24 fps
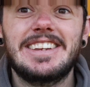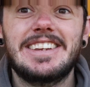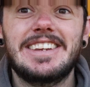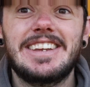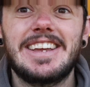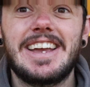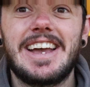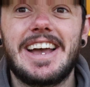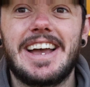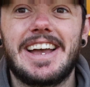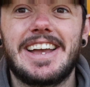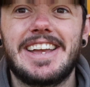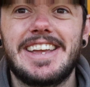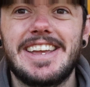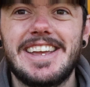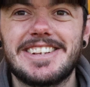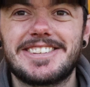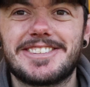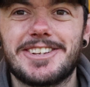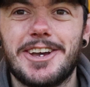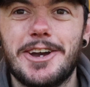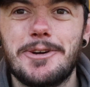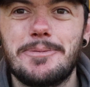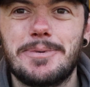yeah,
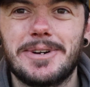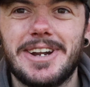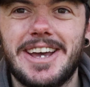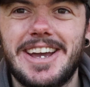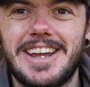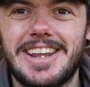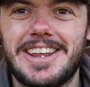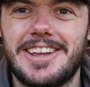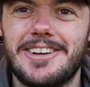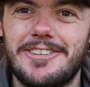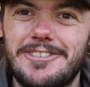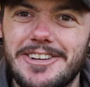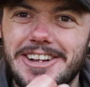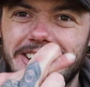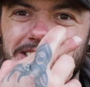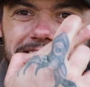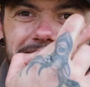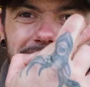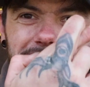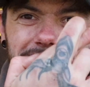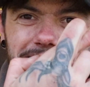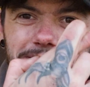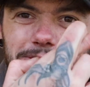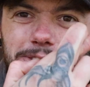here's to open A. Fingers
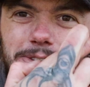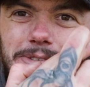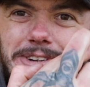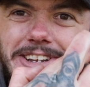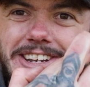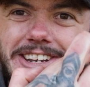crossed for me